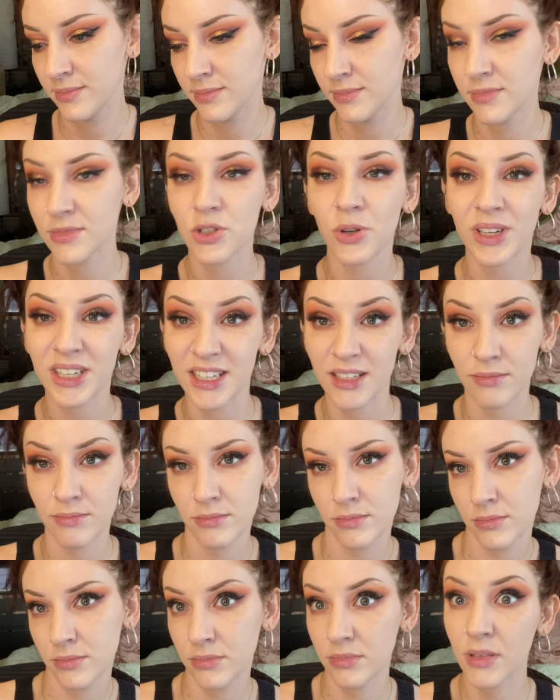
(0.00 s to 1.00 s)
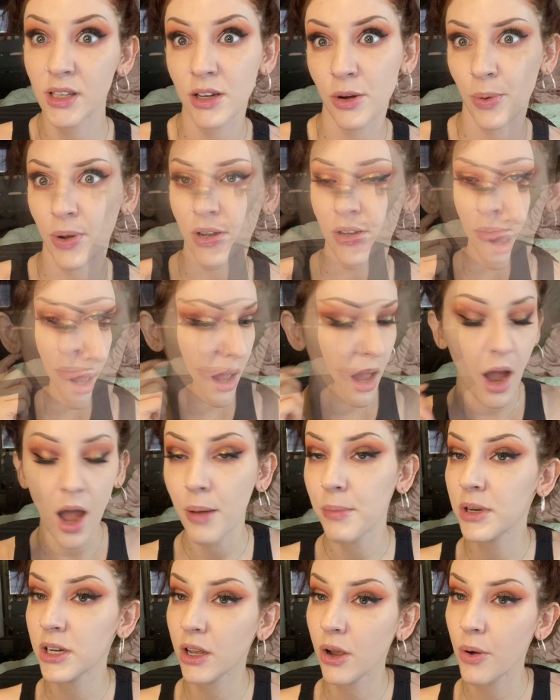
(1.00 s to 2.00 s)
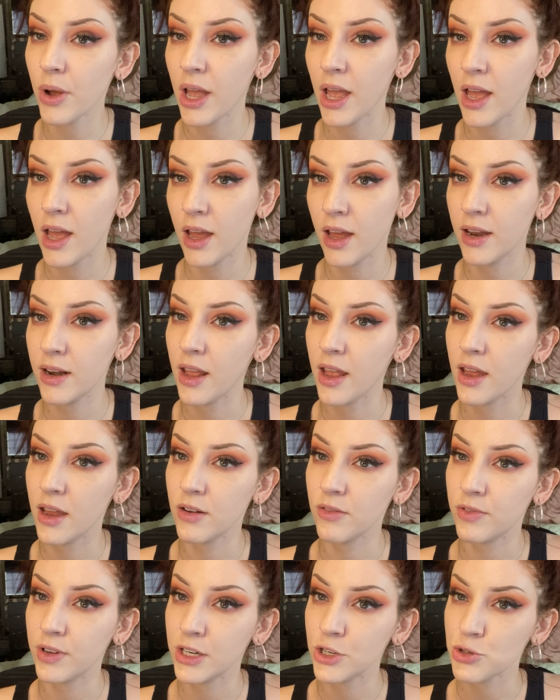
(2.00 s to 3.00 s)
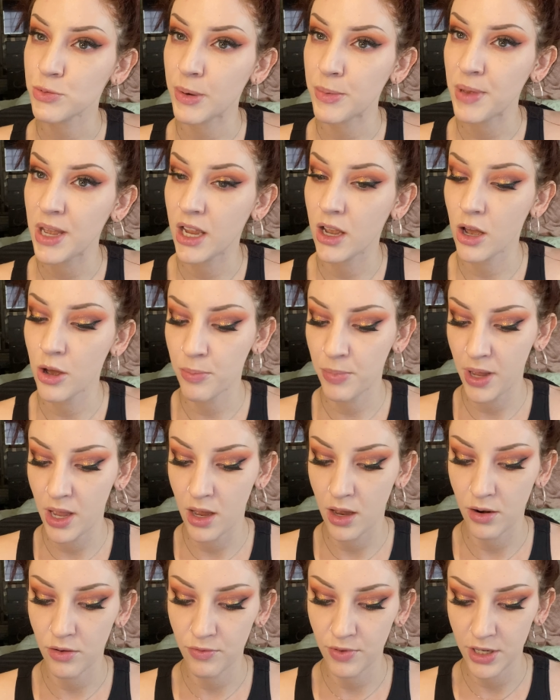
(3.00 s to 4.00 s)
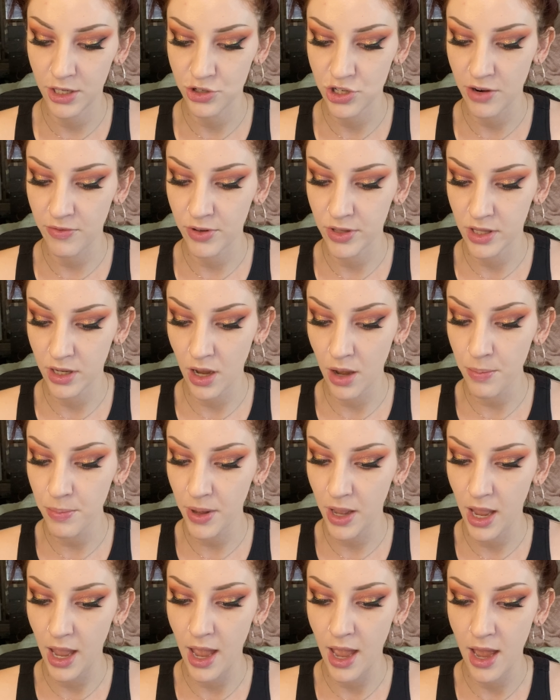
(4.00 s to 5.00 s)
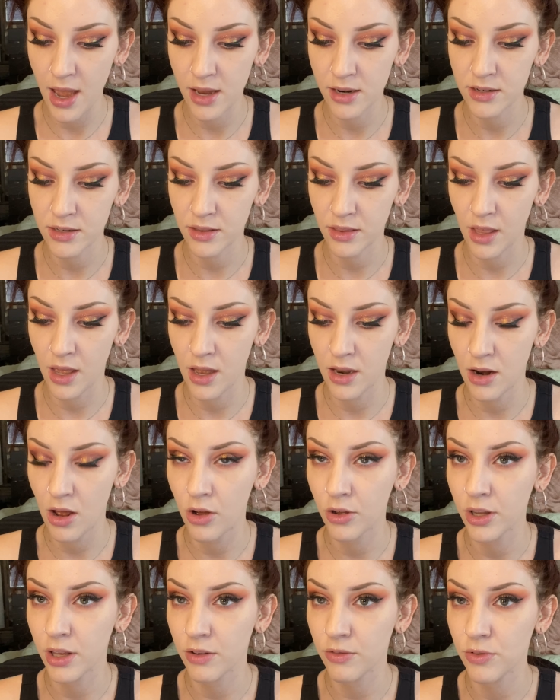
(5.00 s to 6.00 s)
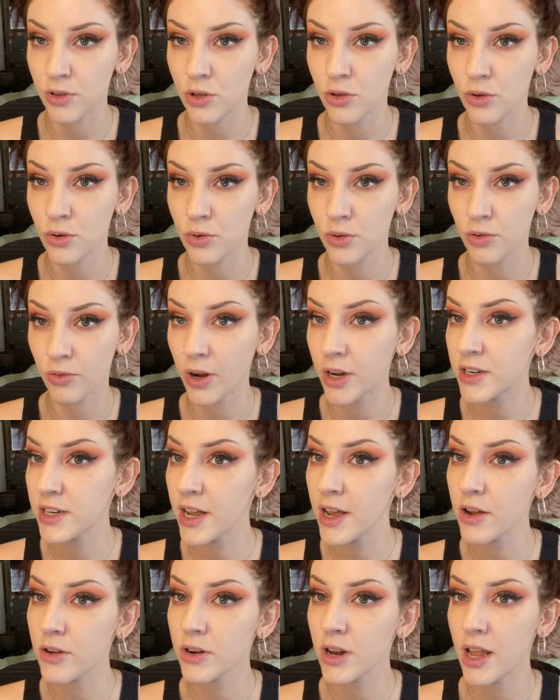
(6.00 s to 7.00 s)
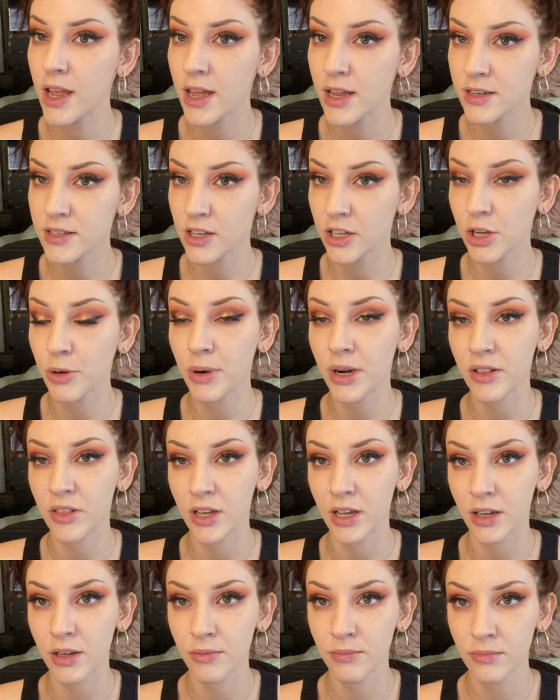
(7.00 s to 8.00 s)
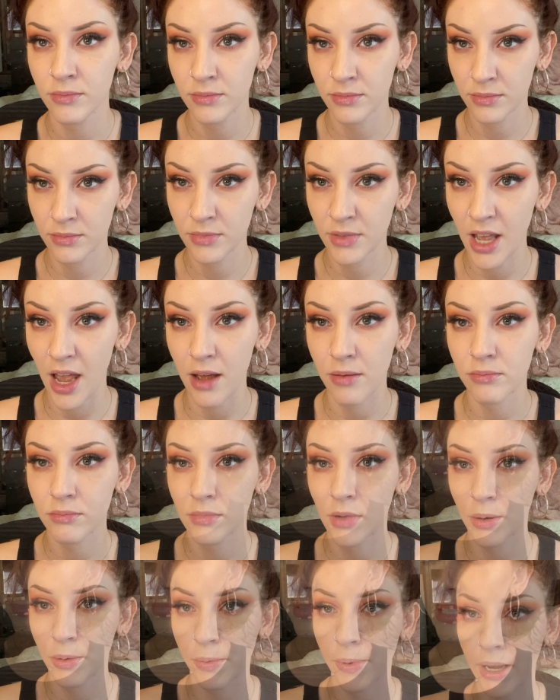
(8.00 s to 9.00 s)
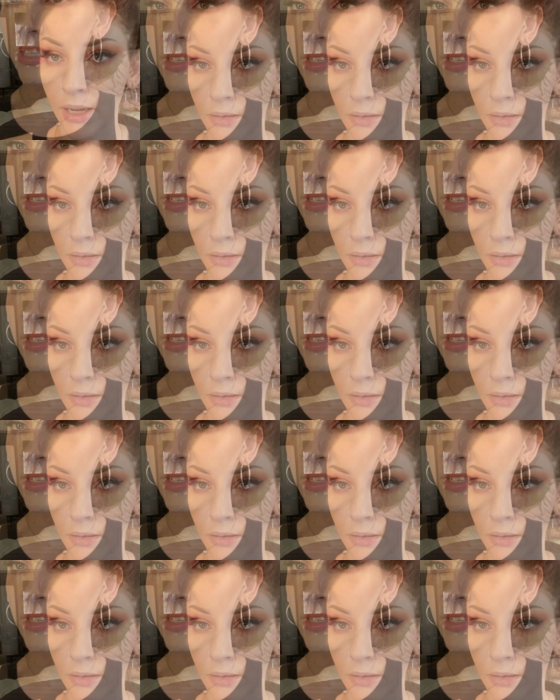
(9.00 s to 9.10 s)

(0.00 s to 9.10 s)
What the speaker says: So I did. You're welcome. I'm gonna go ahead and finish my makeup and finish everything up, and then I'll give you the rundown and tell you what I think. Okay, I'll be back.